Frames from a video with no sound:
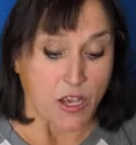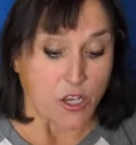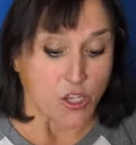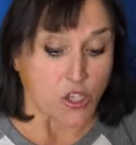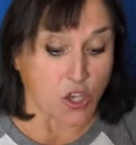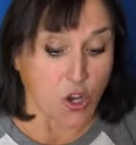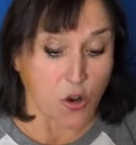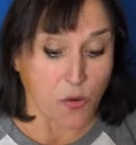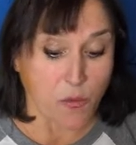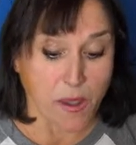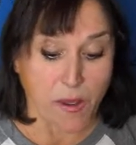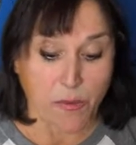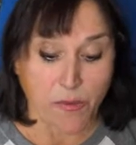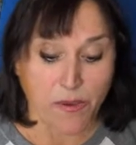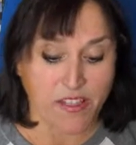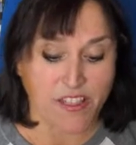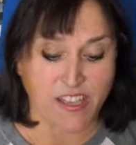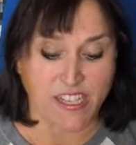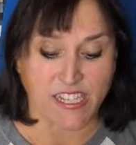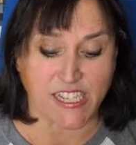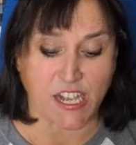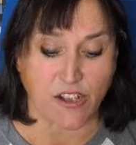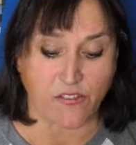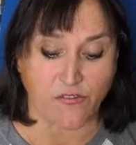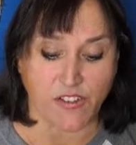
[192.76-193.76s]
So maybe
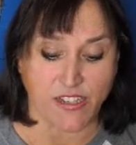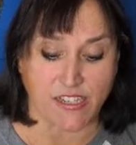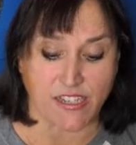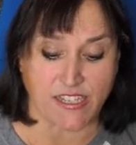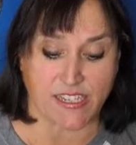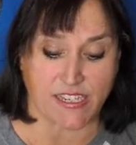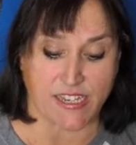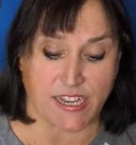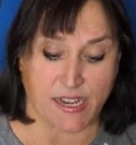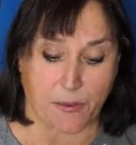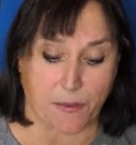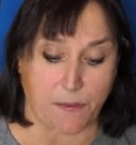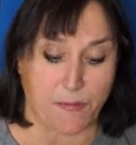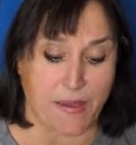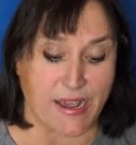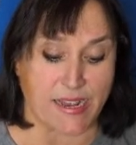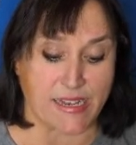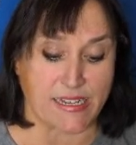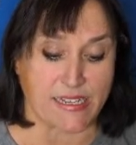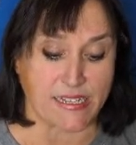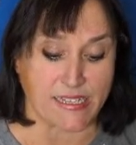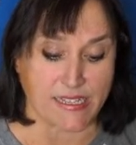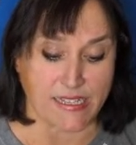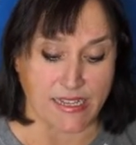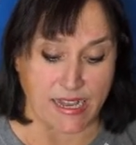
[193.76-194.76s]
the selfie stick
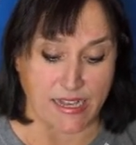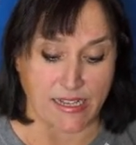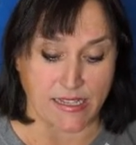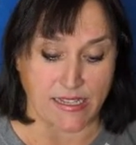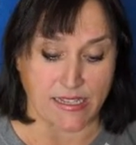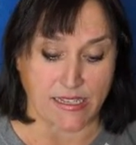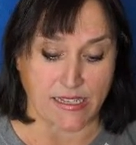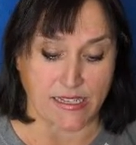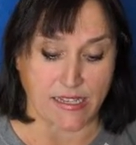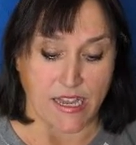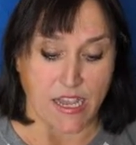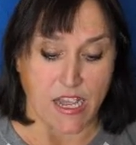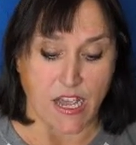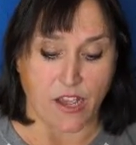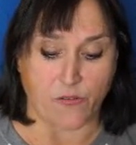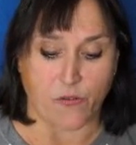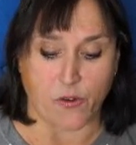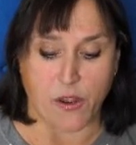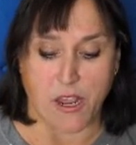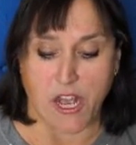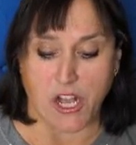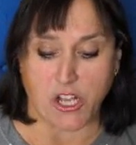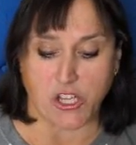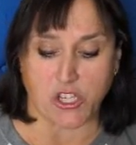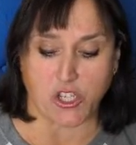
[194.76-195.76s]
makes sense. If
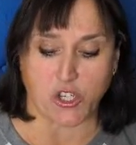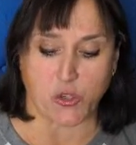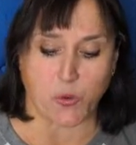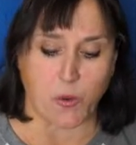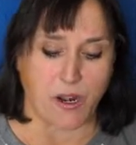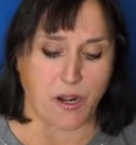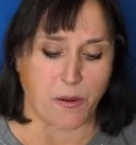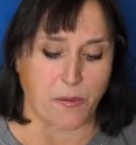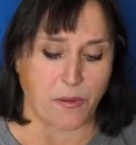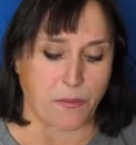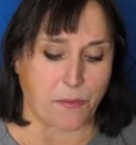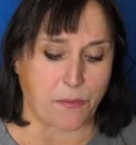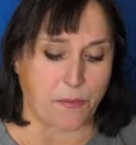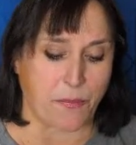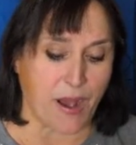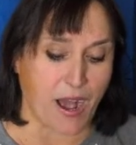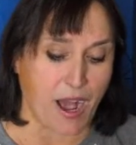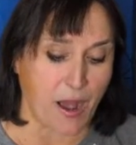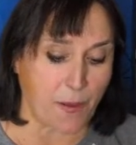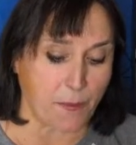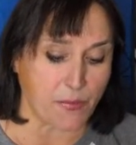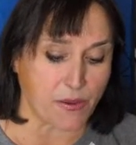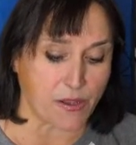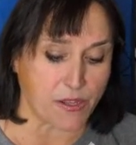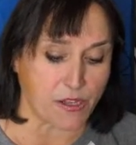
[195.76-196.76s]
we all just want to be
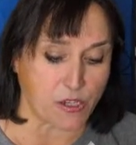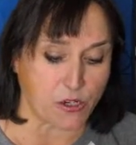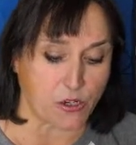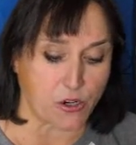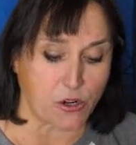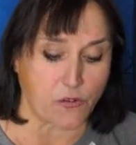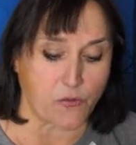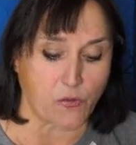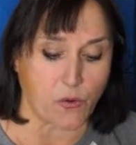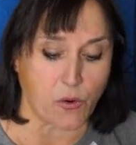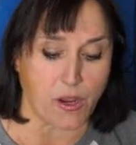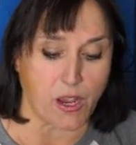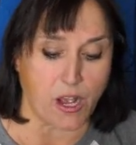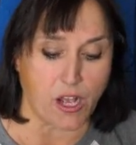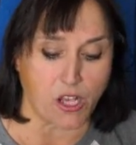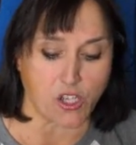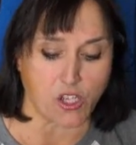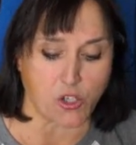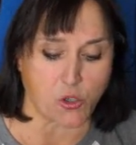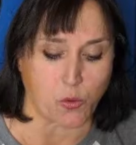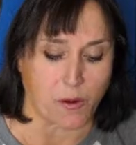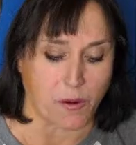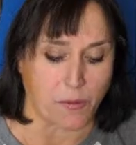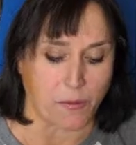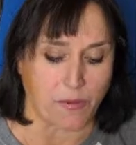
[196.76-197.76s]
popular, if we all
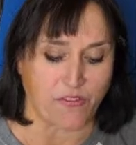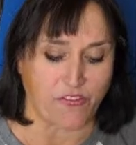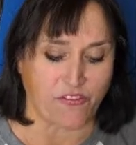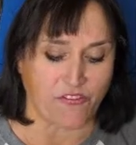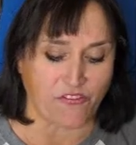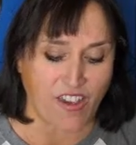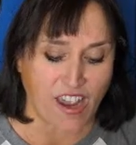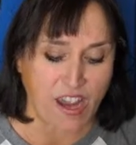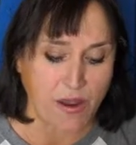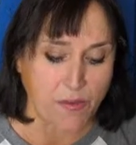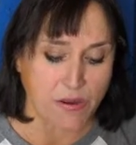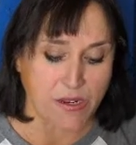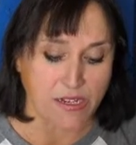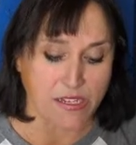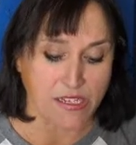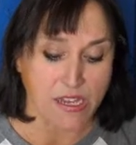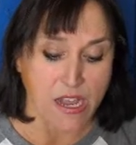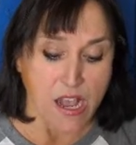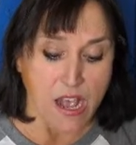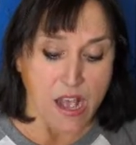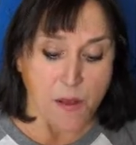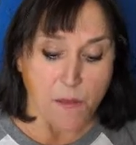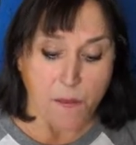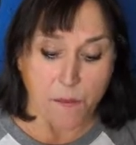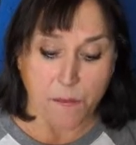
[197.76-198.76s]
just want to be famous,
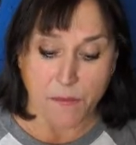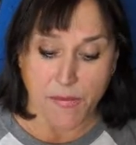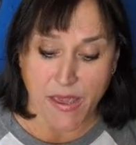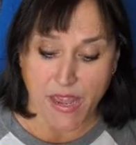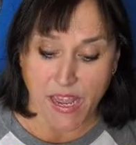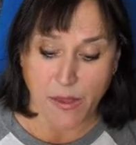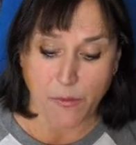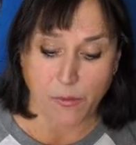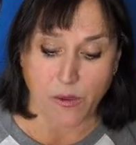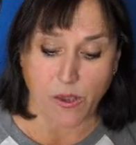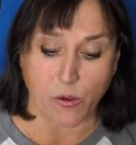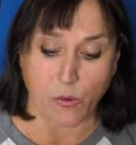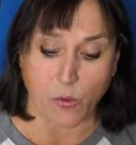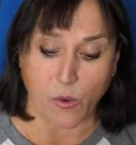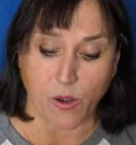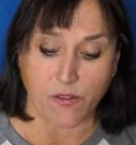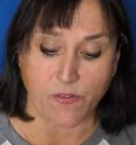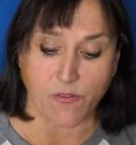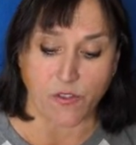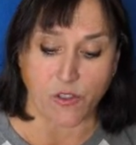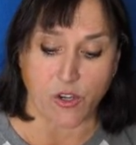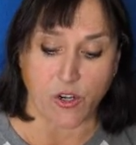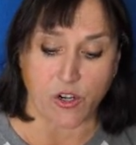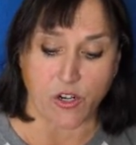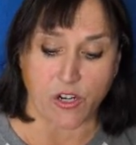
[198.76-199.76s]
maybe
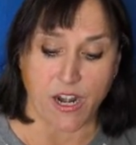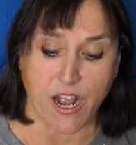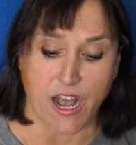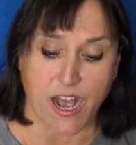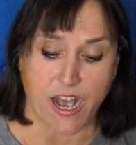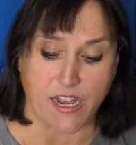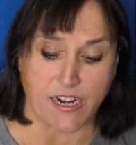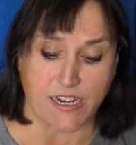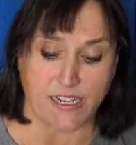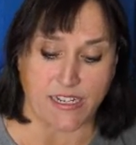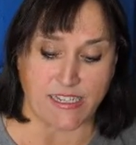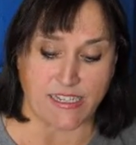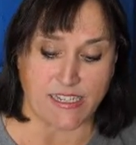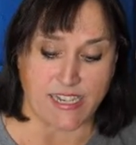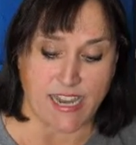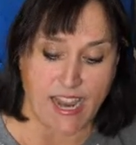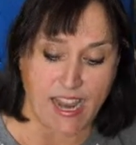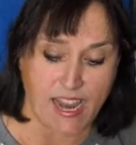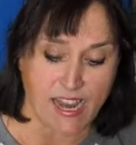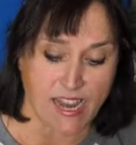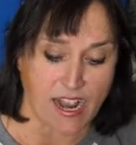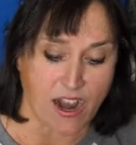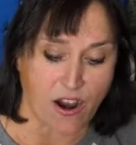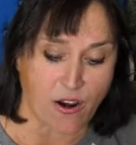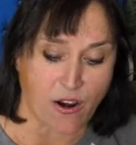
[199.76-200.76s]
we've learned how to
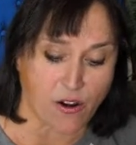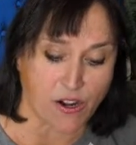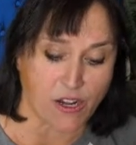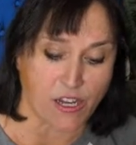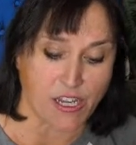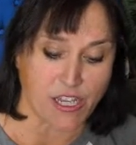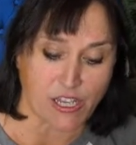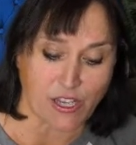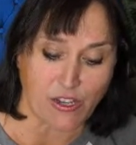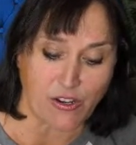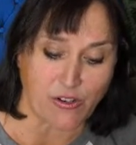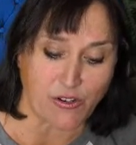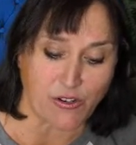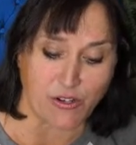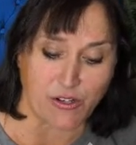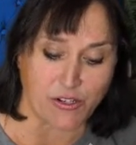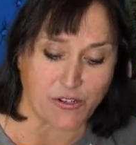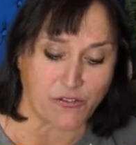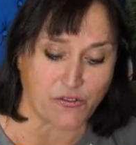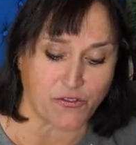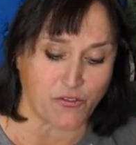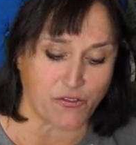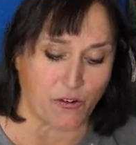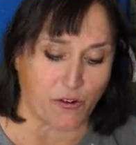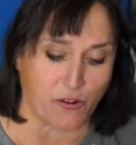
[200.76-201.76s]
take our
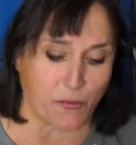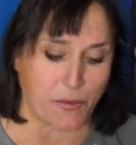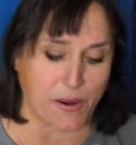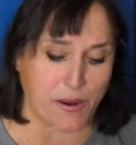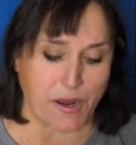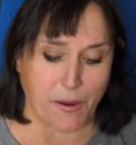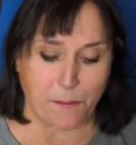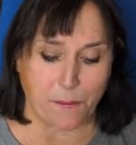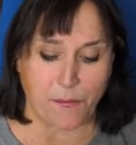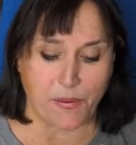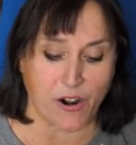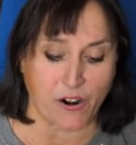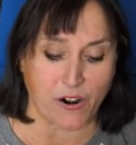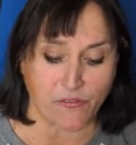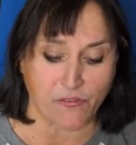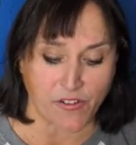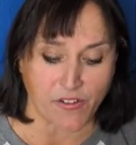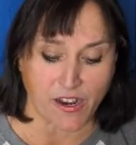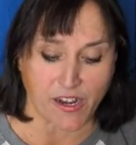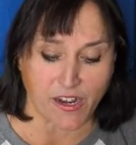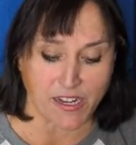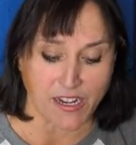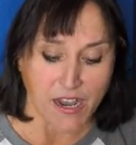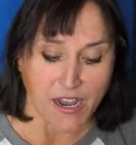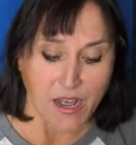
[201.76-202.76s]
cues for being
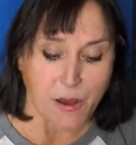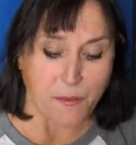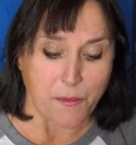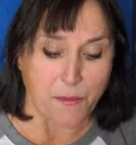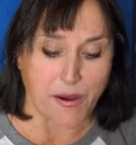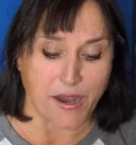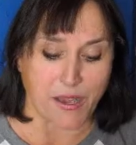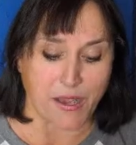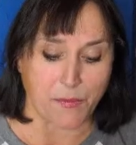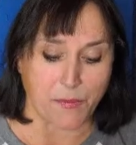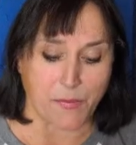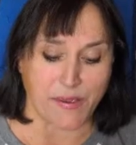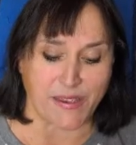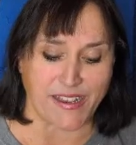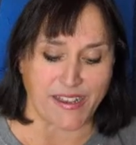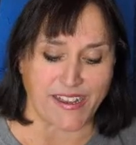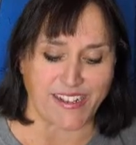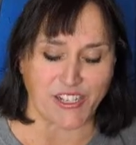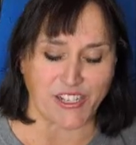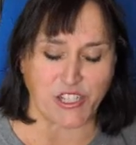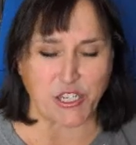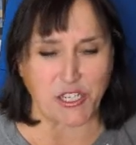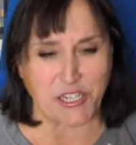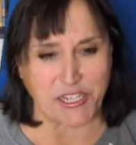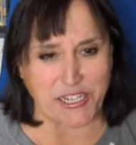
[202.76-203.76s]
perfect by
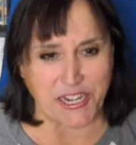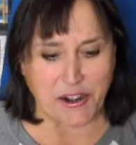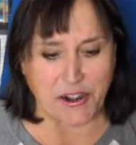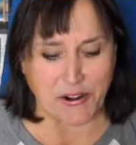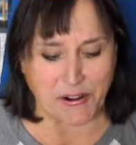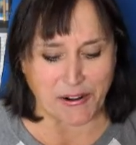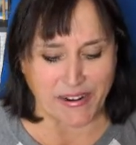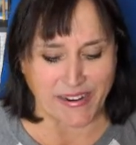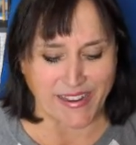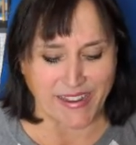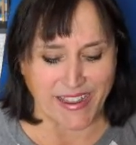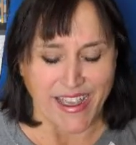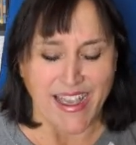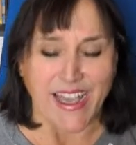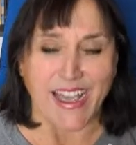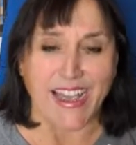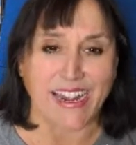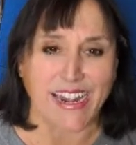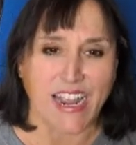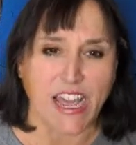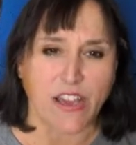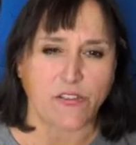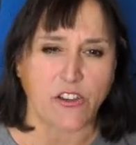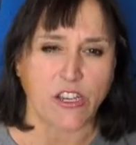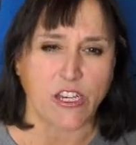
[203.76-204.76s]
being generic
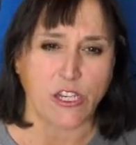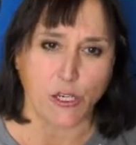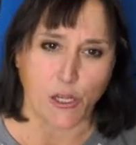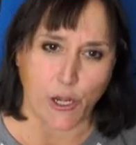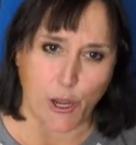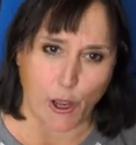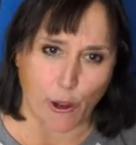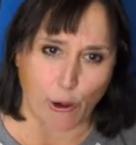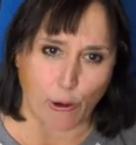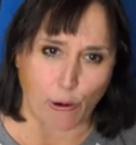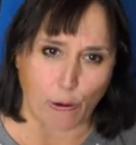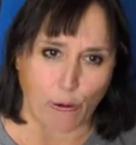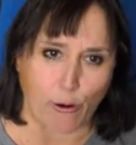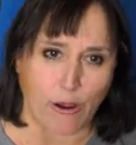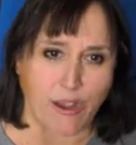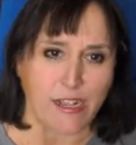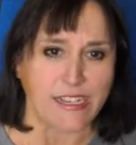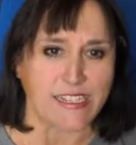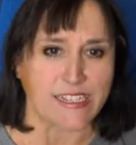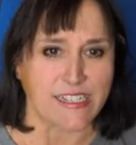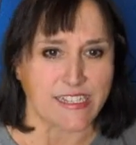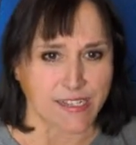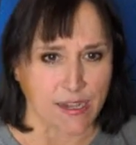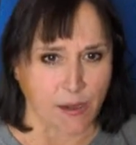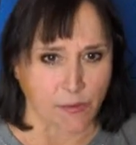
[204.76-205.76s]
and having no
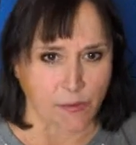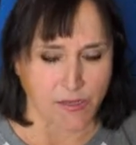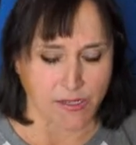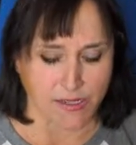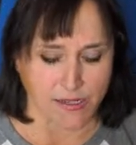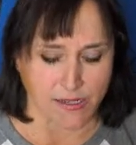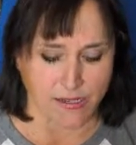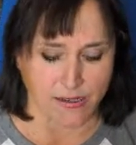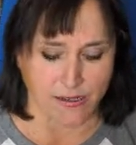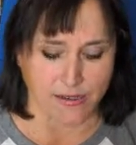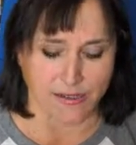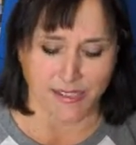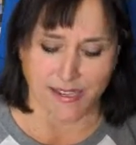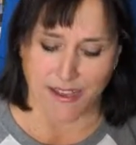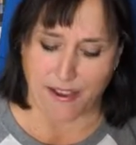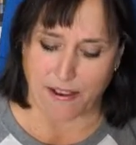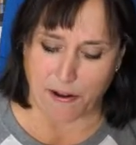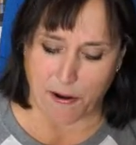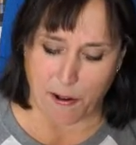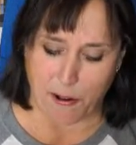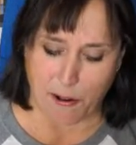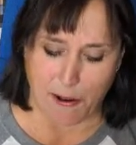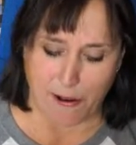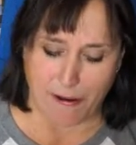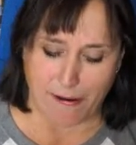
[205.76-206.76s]
substance at
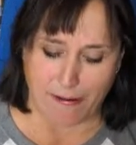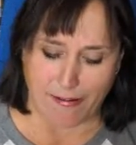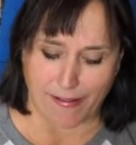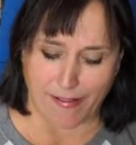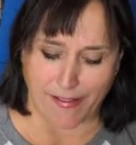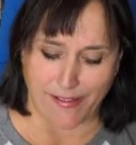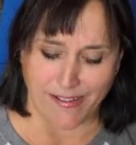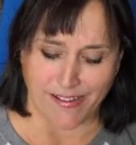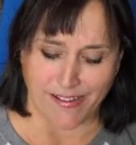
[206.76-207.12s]
all.